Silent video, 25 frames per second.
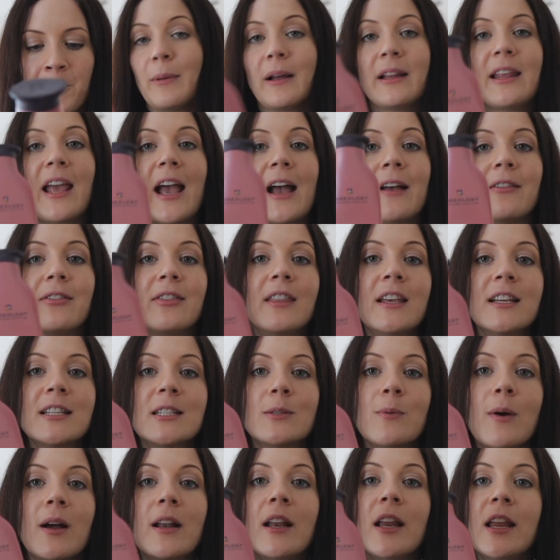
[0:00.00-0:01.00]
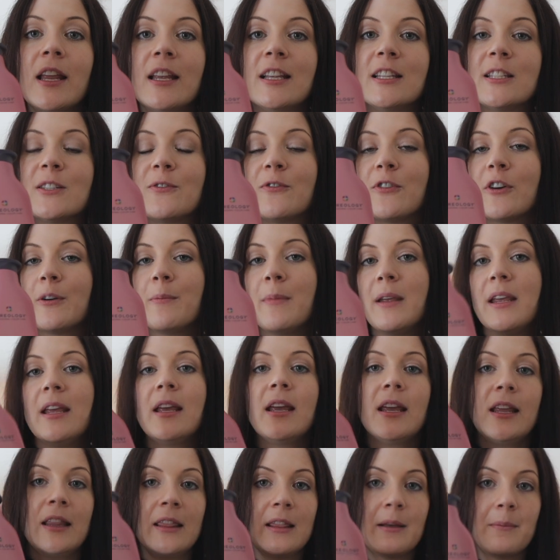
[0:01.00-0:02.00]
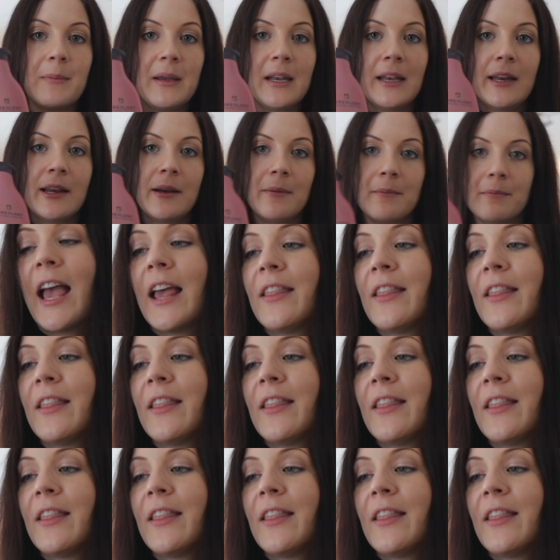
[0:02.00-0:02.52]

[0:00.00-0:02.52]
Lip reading: But yeah, this one is for me in the medium.